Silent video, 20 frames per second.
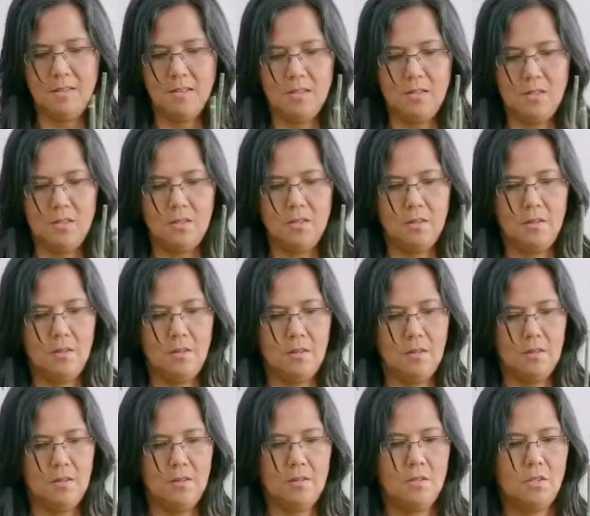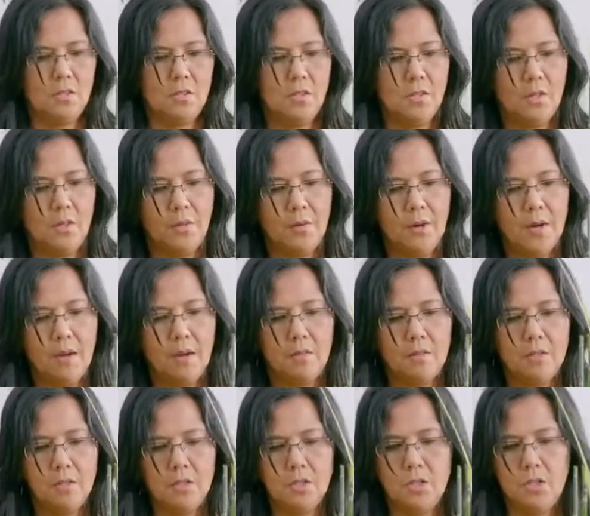just start, turn it
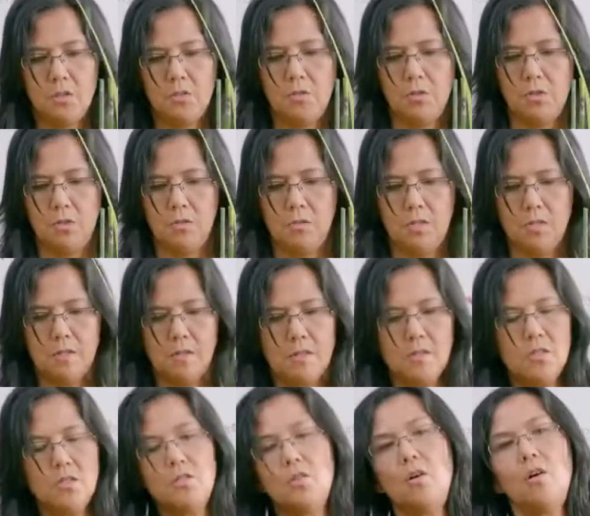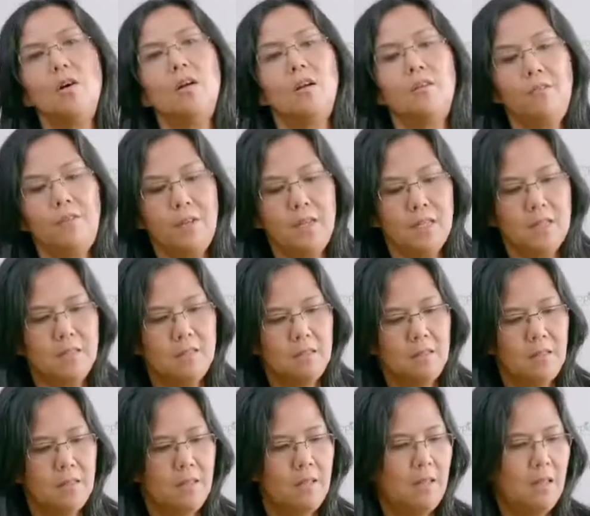around, just show you just the start of it.
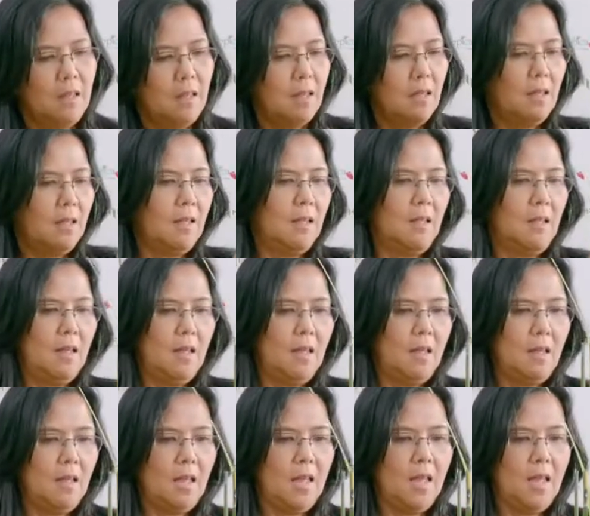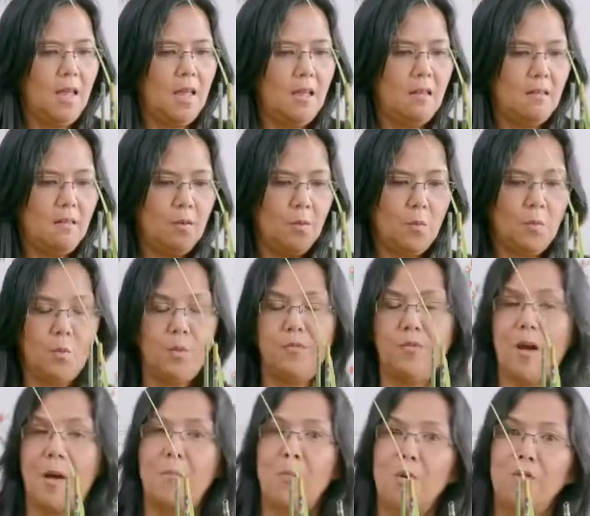And we've
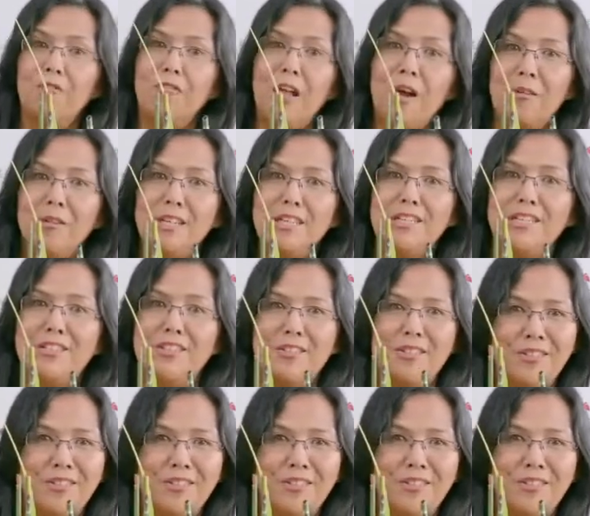got more flowering to do.